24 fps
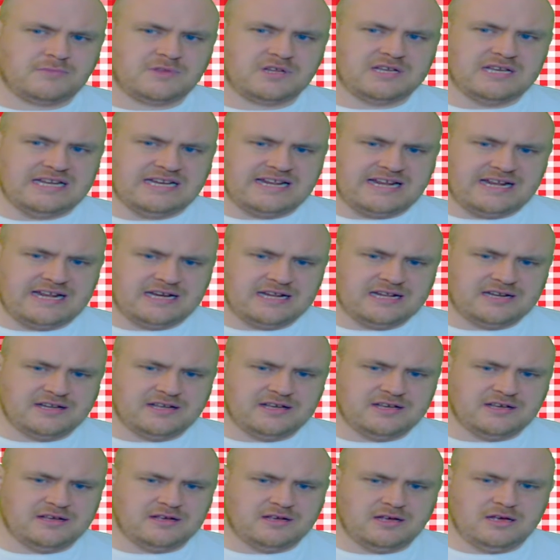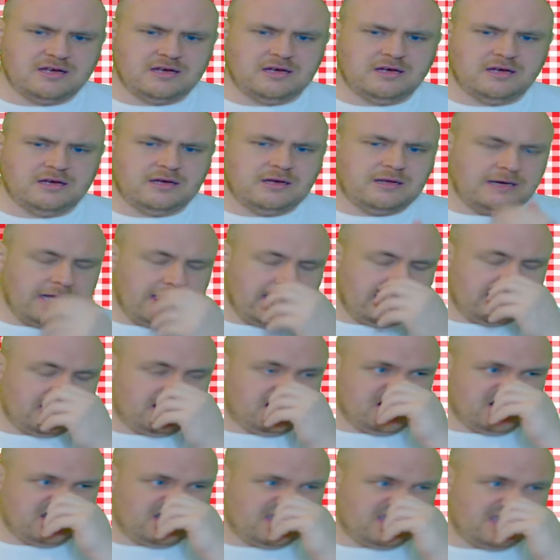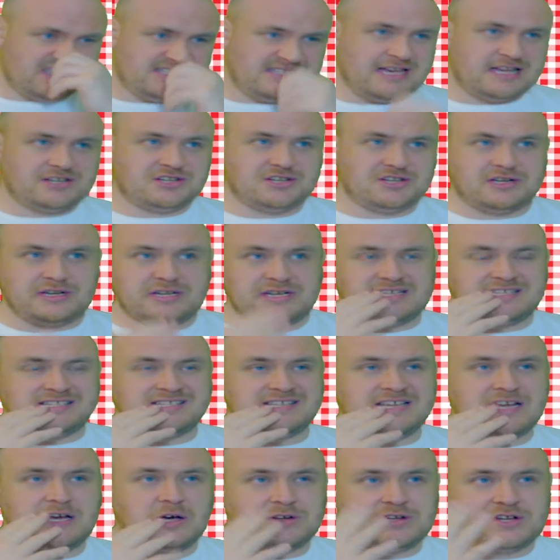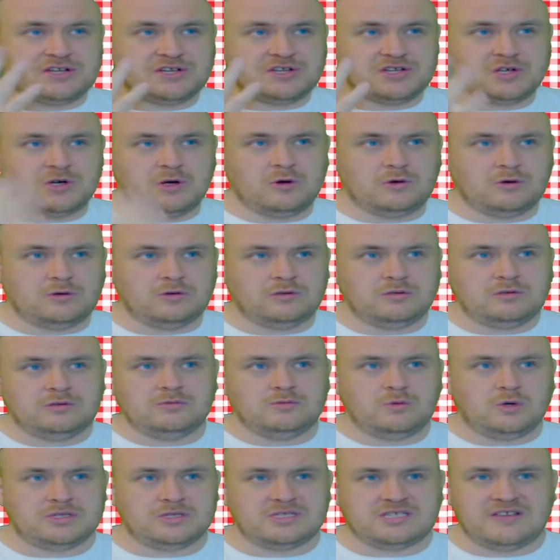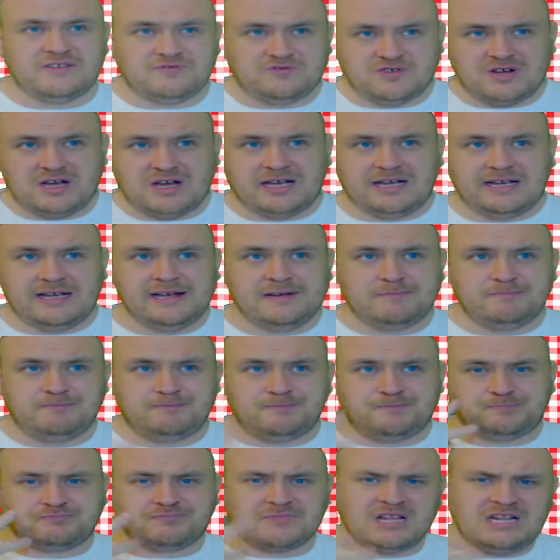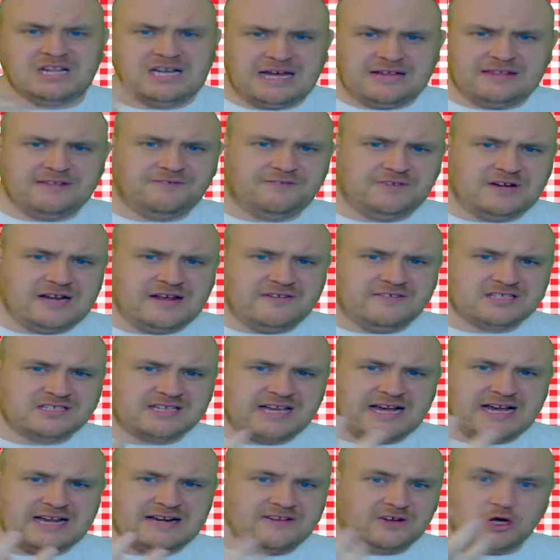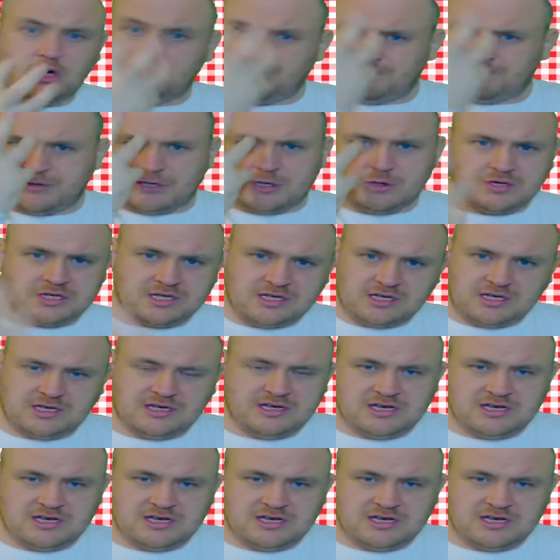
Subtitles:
You need it to just essentially sit on the tongue once you've drank it. Let the flavors kind of compute.